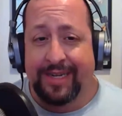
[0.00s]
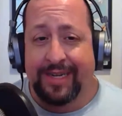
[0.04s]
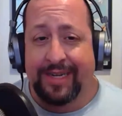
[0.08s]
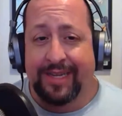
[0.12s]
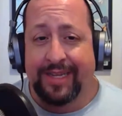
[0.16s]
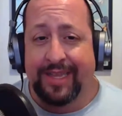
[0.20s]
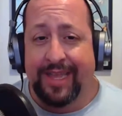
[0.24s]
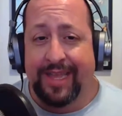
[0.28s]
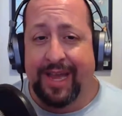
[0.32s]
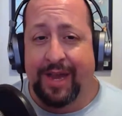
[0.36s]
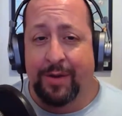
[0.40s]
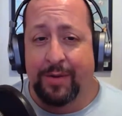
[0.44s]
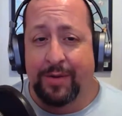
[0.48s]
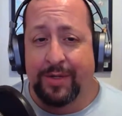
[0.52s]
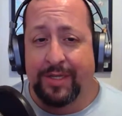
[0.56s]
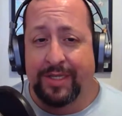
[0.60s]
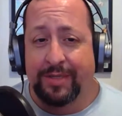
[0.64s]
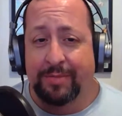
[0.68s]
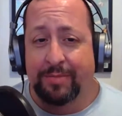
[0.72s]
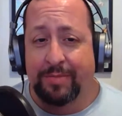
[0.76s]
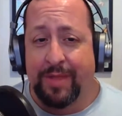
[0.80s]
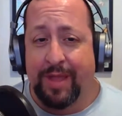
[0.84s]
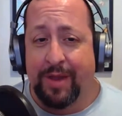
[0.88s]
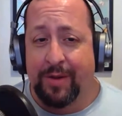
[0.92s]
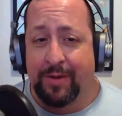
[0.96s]
That was
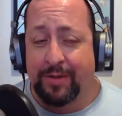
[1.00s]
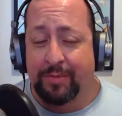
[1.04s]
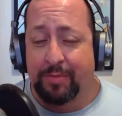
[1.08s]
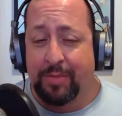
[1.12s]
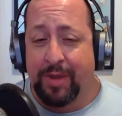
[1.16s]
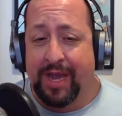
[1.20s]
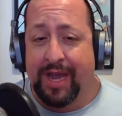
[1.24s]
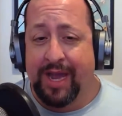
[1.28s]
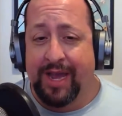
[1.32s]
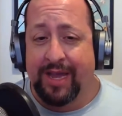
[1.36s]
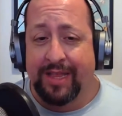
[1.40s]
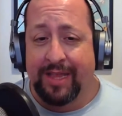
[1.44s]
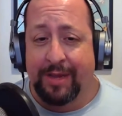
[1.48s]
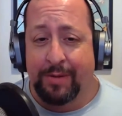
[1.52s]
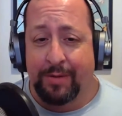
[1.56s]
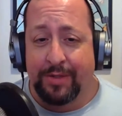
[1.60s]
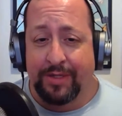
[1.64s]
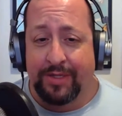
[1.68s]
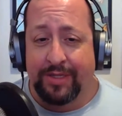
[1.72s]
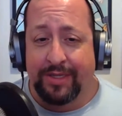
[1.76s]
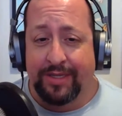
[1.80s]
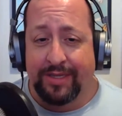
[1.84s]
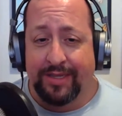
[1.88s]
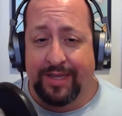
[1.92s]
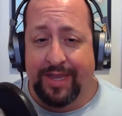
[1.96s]
bad. That
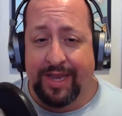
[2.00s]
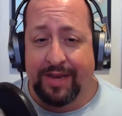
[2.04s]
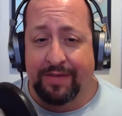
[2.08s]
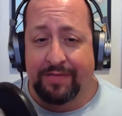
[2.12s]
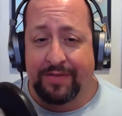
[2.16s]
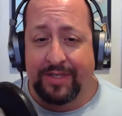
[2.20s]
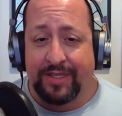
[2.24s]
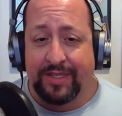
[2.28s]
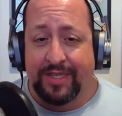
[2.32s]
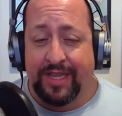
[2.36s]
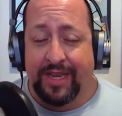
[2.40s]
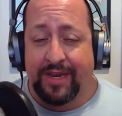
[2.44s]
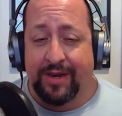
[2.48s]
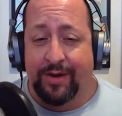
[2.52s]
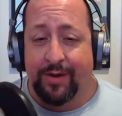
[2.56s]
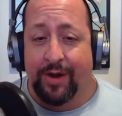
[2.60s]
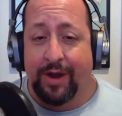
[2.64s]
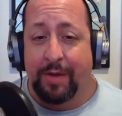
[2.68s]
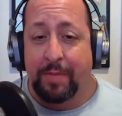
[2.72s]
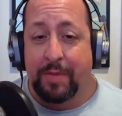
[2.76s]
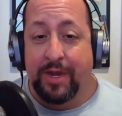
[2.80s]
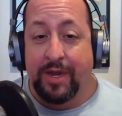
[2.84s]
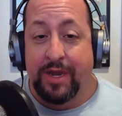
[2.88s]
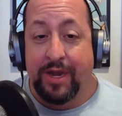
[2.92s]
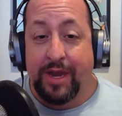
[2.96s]
was kind of a stinker. I
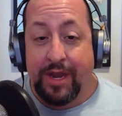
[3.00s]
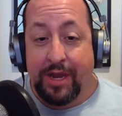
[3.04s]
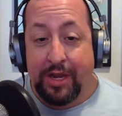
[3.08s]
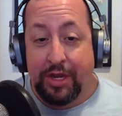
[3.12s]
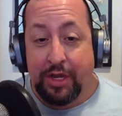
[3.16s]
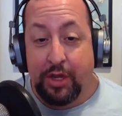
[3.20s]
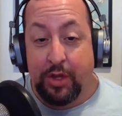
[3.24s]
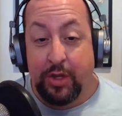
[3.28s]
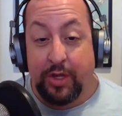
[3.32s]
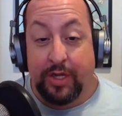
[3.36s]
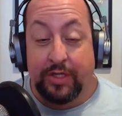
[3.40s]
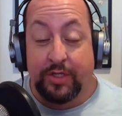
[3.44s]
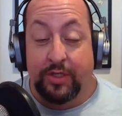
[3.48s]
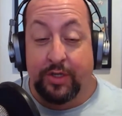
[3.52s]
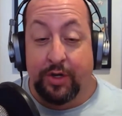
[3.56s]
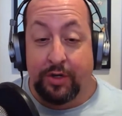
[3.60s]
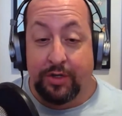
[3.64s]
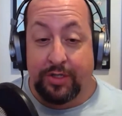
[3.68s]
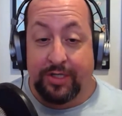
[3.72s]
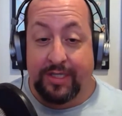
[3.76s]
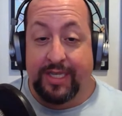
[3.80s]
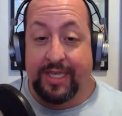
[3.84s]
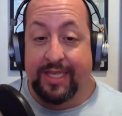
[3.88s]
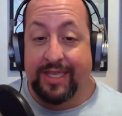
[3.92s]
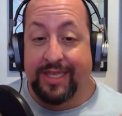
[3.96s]
mean, you could
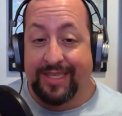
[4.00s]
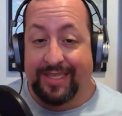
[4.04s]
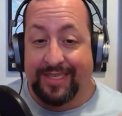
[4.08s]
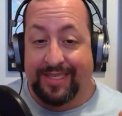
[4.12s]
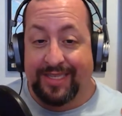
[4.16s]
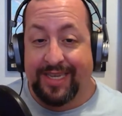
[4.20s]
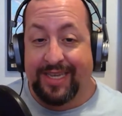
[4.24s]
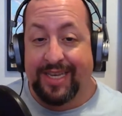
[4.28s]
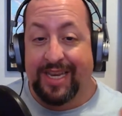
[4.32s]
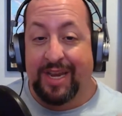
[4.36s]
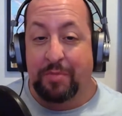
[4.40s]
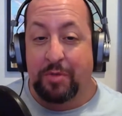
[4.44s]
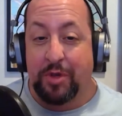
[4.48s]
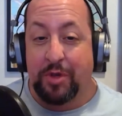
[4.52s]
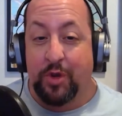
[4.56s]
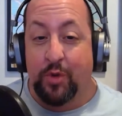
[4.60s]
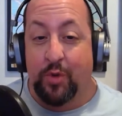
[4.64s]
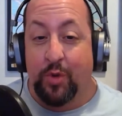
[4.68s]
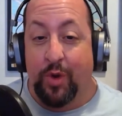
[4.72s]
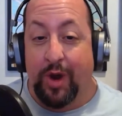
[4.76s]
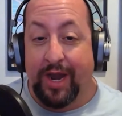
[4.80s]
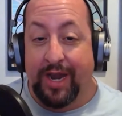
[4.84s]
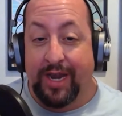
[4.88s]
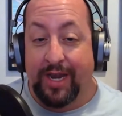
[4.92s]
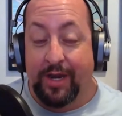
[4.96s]
start seeing the CW
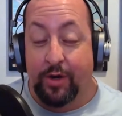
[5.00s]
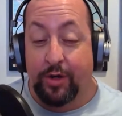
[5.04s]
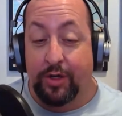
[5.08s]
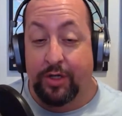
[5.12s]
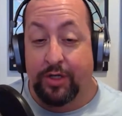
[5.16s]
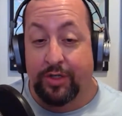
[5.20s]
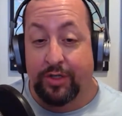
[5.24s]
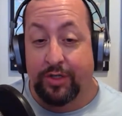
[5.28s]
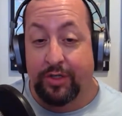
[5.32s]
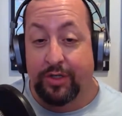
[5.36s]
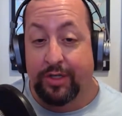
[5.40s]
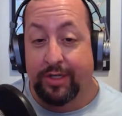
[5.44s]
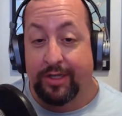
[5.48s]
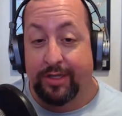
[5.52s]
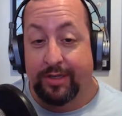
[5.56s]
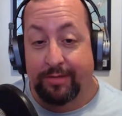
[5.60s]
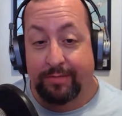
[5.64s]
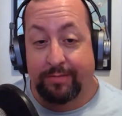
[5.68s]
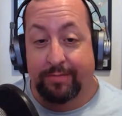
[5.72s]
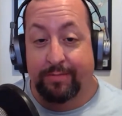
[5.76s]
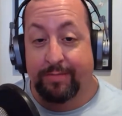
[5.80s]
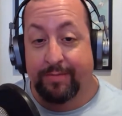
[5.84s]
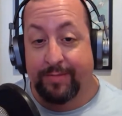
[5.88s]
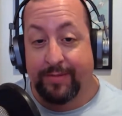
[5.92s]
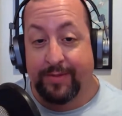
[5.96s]
writers
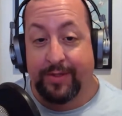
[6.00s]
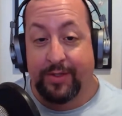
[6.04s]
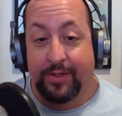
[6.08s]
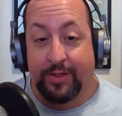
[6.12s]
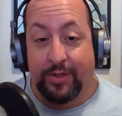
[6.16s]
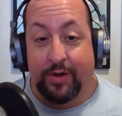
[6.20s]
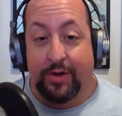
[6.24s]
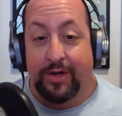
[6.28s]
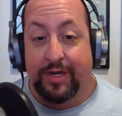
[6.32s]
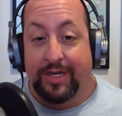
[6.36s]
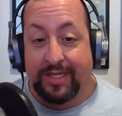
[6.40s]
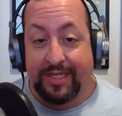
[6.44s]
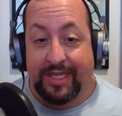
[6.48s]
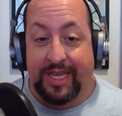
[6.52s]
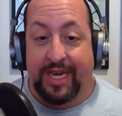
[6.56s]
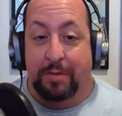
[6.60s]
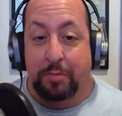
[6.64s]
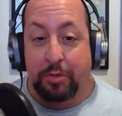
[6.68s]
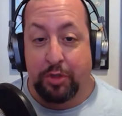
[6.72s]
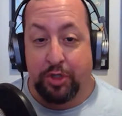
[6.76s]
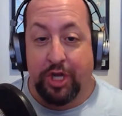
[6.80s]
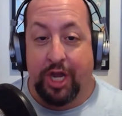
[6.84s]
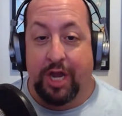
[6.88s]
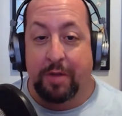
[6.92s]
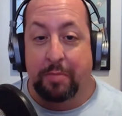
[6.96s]
starting to set up
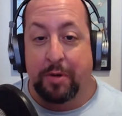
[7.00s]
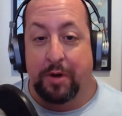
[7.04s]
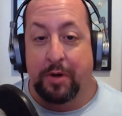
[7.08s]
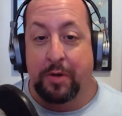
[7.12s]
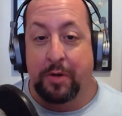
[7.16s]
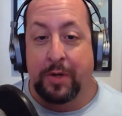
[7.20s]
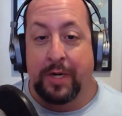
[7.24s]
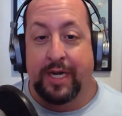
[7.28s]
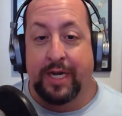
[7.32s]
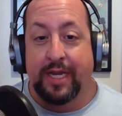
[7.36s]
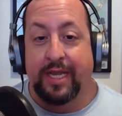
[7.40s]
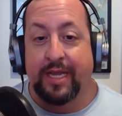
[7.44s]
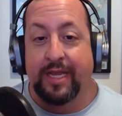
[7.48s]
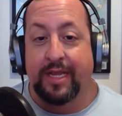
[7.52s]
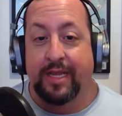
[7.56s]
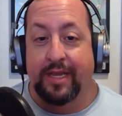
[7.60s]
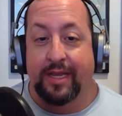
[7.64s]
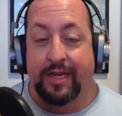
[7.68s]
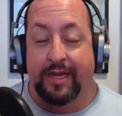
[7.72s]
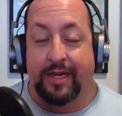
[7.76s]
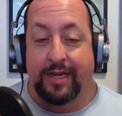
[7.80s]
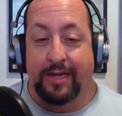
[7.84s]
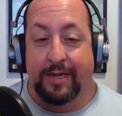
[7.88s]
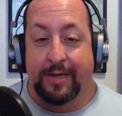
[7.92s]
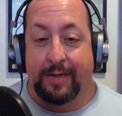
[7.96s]
shop already,
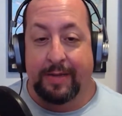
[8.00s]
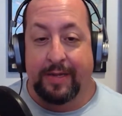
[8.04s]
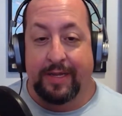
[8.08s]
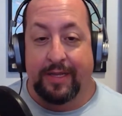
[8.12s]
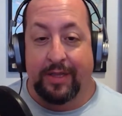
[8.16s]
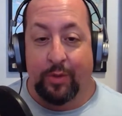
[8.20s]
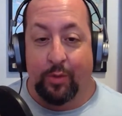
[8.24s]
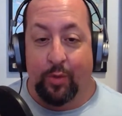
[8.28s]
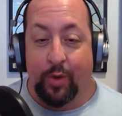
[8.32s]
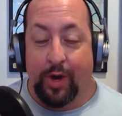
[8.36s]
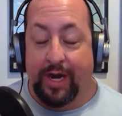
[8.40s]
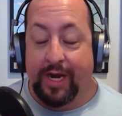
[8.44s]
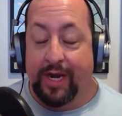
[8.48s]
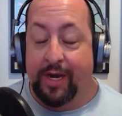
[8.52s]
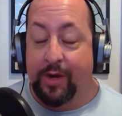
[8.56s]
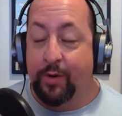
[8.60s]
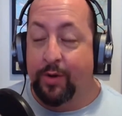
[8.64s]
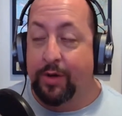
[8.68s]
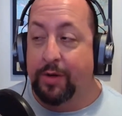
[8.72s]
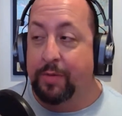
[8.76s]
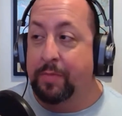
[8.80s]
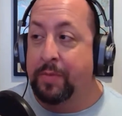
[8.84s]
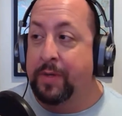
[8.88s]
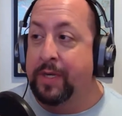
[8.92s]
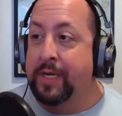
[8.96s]
in the writing
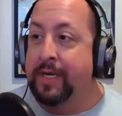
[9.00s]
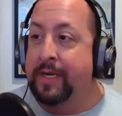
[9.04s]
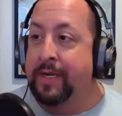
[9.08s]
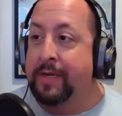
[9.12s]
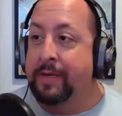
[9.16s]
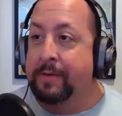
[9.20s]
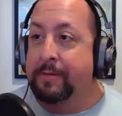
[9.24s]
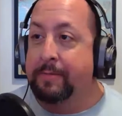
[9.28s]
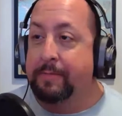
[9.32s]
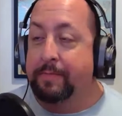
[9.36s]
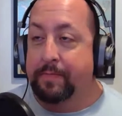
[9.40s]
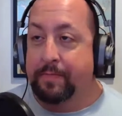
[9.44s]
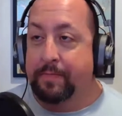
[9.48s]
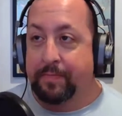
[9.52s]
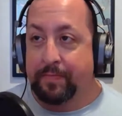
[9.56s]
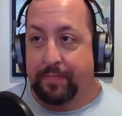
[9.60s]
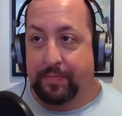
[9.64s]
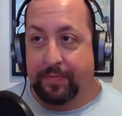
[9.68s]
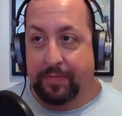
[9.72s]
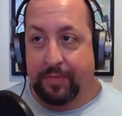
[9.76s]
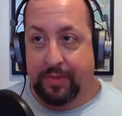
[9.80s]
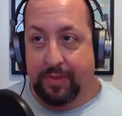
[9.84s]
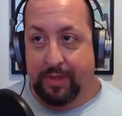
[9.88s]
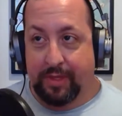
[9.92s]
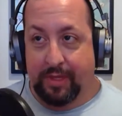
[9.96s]
room,
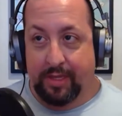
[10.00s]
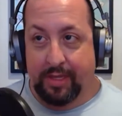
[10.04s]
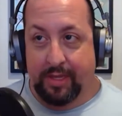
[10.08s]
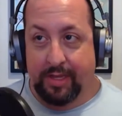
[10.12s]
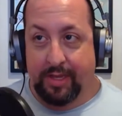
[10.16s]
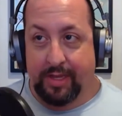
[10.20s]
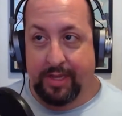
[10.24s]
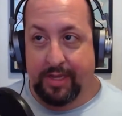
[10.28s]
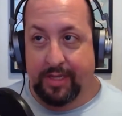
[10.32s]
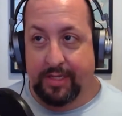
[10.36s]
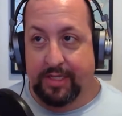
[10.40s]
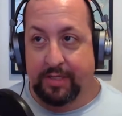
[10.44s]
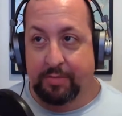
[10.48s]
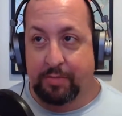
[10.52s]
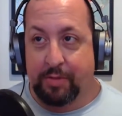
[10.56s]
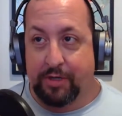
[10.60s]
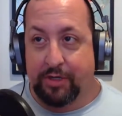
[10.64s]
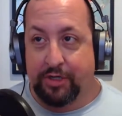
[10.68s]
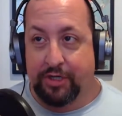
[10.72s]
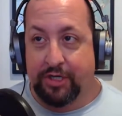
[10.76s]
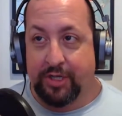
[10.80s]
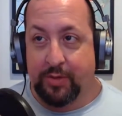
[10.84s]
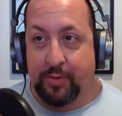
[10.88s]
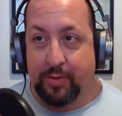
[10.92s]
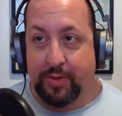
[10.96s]

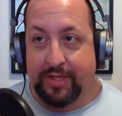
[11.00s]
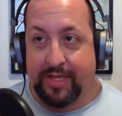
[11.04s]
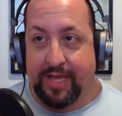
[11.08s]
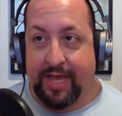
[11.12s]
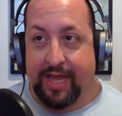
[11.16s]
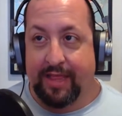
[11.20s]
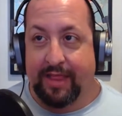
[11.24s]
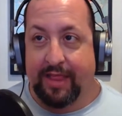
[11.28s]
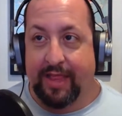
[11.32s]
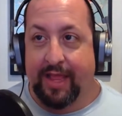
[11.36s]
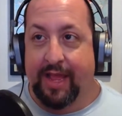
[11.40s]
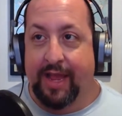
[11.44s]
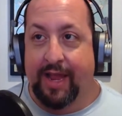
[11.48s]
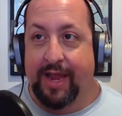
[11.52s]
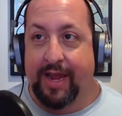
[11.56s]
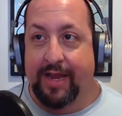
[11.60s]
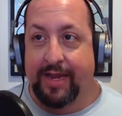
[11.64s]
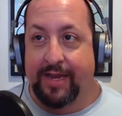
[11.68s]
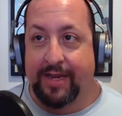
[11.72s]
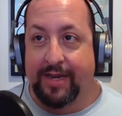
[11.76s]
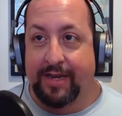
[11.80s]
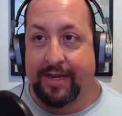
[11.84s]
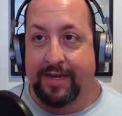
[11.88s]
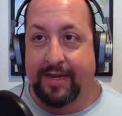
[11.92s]
especially with that line,